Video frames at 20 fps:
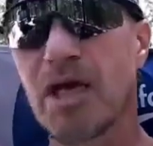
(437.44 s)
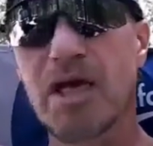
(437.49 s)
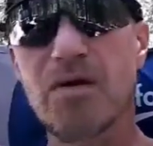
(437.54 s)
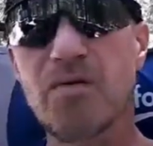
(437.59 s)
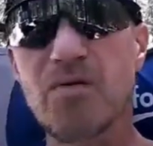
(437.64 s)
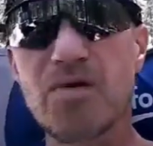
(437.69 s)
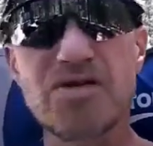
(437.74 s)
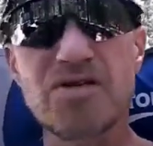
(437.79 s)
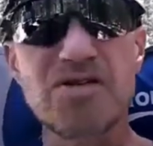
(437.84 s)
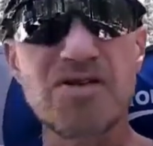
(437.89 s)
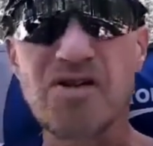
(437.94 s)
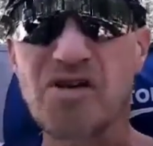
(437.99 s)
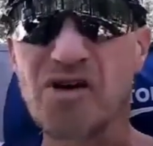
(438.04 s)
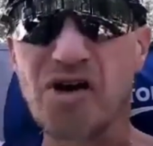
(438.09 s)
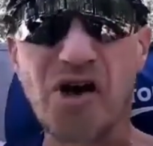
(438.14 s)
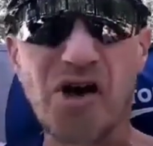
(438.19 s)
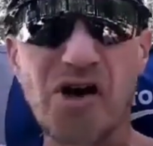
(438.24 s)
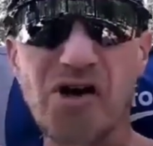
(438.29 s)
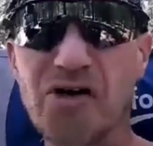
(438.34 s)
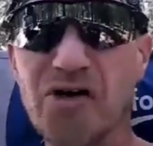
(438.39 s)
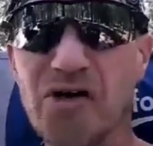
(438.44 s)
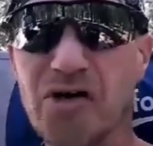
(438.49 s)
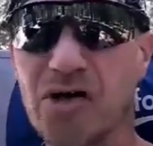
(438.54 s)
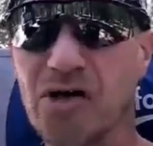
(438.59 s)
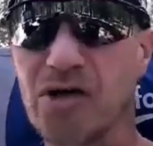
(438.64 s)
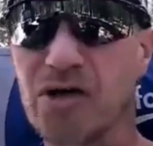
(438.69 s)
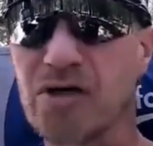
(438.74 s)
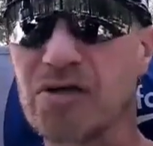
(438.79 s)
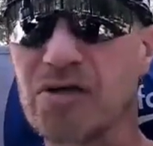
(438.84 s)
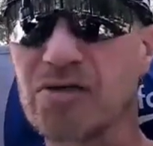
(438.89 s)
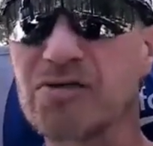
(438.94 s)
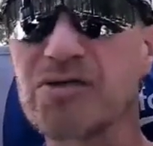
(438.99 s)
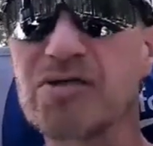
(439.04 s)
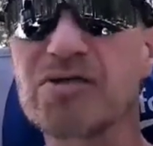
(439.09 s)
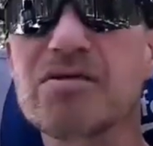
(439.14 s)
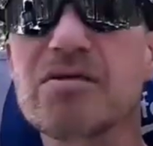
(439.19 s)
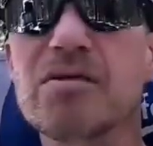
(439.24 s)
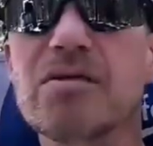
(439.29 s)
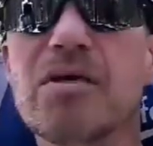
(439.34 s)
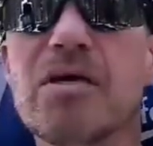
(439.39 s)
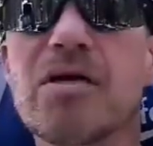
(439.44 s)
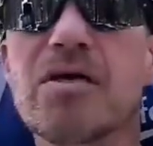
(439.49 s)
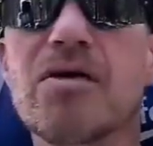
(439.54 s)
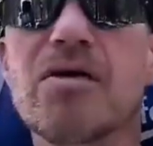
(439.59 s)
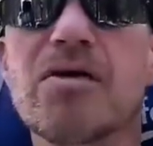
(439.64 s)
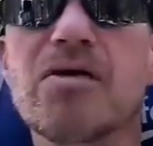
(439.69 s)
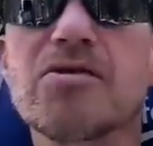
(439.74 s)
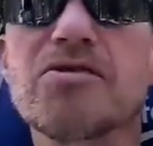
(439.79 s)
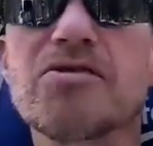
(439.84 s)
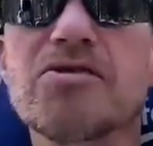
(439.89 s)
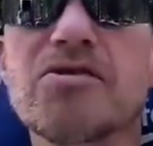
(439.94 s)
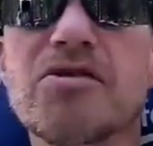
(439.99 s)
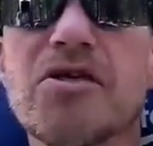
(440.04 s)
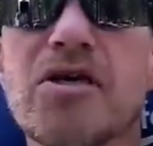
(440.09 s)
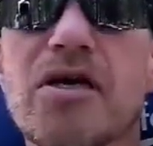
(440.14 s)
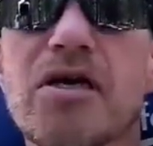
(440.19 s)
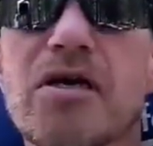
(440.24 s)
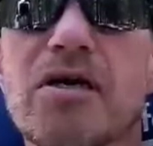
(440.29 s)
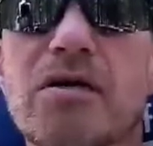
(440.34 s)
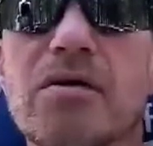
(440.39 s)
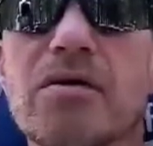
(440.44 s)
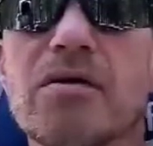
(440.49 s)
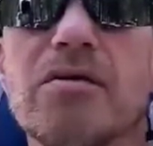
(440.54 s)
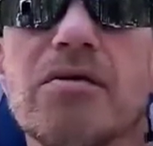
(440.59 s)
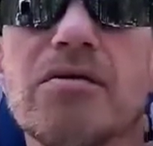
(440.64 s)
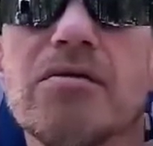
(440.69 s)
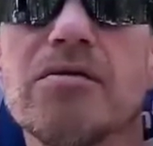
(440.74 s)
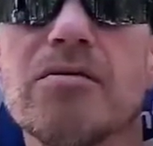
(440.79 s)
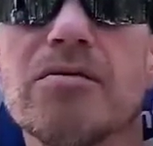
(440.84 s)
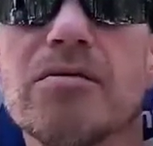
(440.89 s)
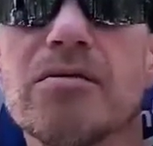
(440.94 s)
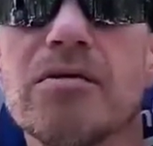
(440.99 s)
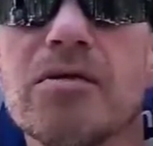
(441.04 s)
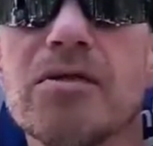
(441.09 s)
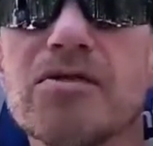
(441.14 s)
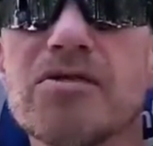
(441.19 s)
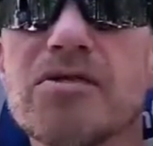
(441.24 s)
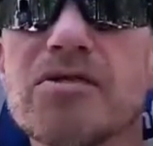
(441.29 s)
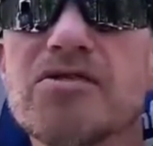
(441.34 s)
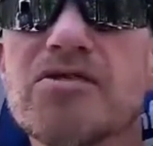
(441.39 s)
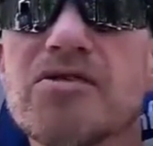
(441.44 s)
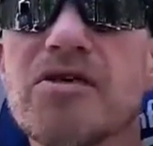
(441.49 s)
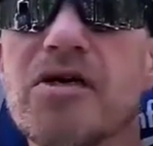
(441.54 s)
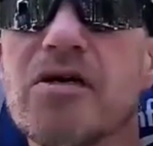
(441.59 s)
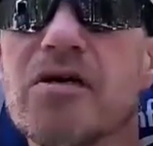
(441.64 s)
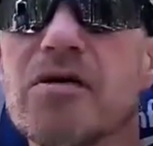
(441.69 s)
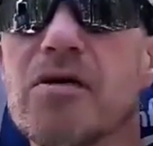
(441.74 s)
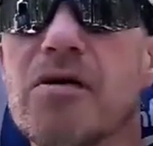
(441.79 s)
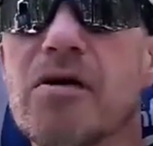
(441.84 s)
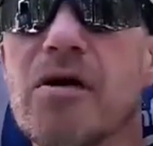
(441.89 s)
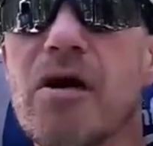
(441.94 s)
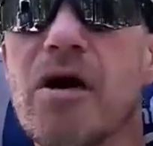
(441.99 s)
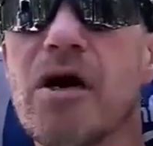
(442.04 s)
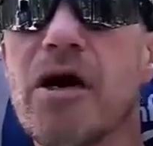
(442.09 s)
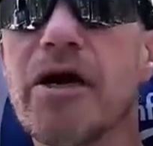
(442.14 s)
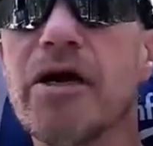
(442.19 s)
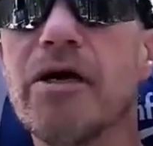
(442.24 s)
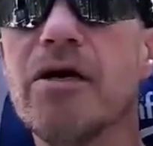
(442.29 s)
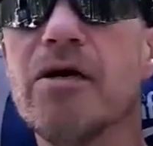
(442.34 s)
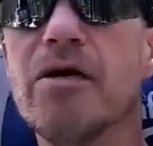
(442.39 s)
And it wasn't hurting her. It was just her scared. It was a scared cry.